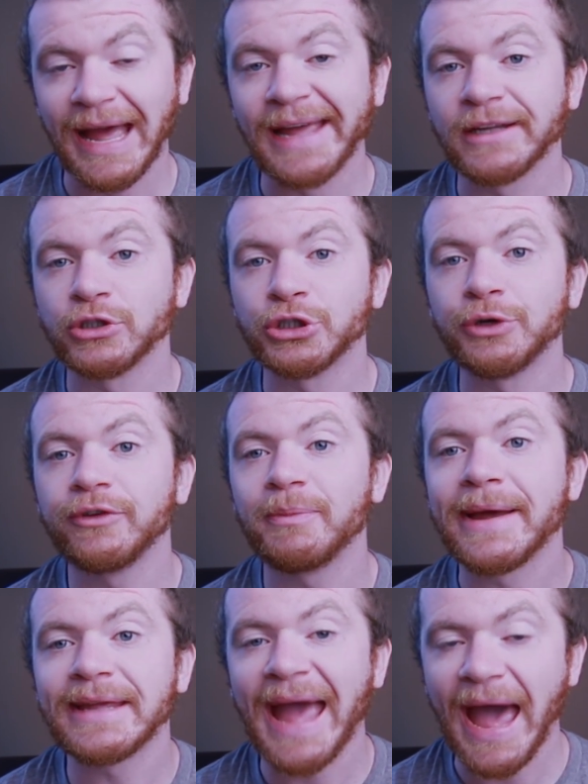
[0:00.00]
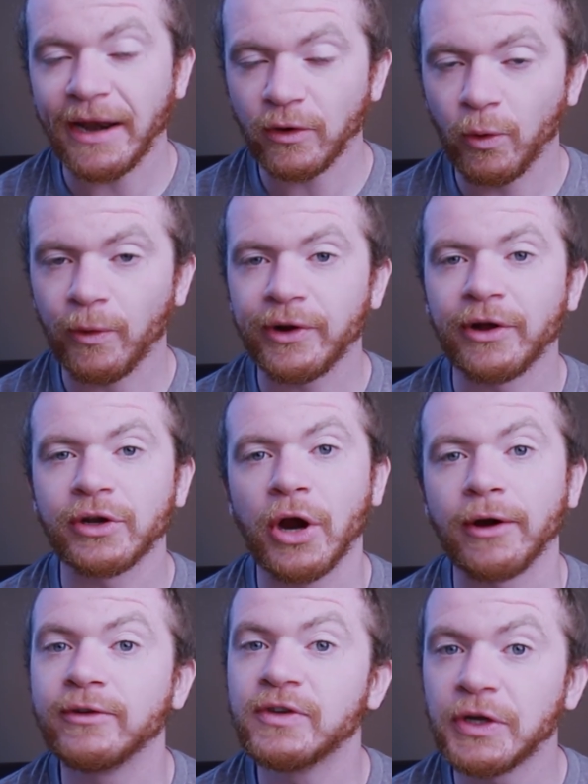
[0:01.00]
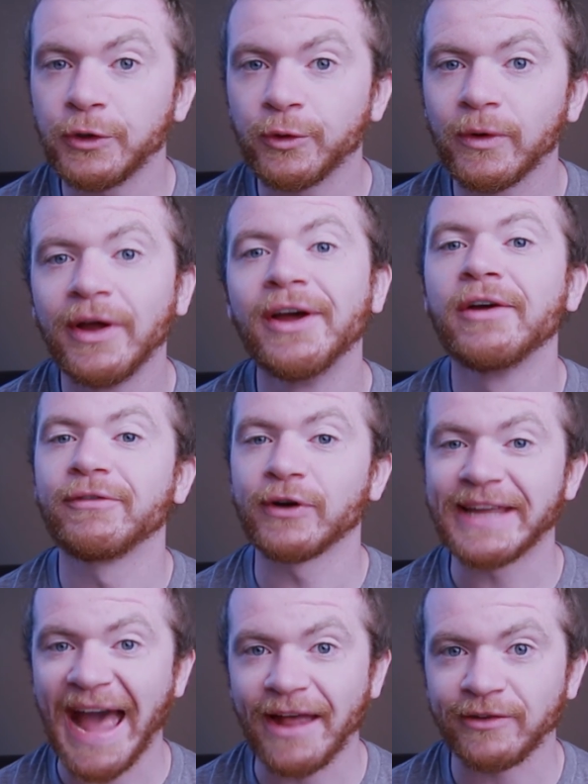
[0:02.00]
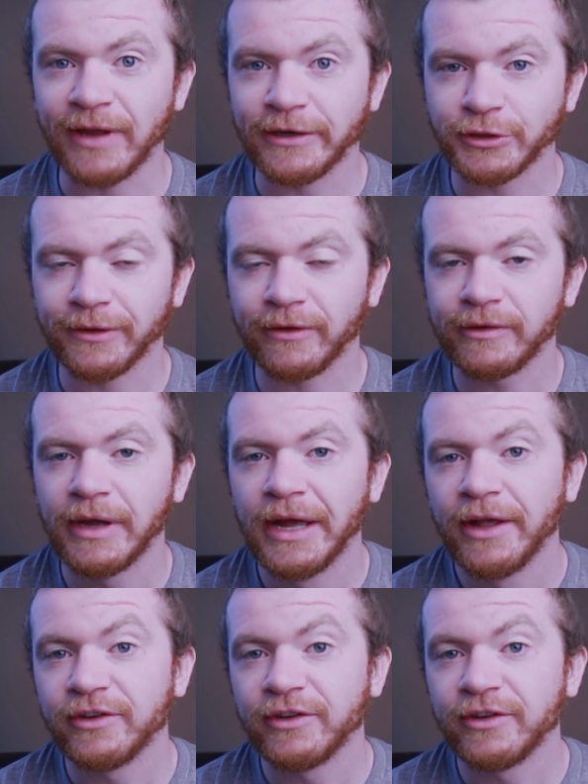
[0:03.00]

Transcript: I can choose my category on card 2 for gas stations.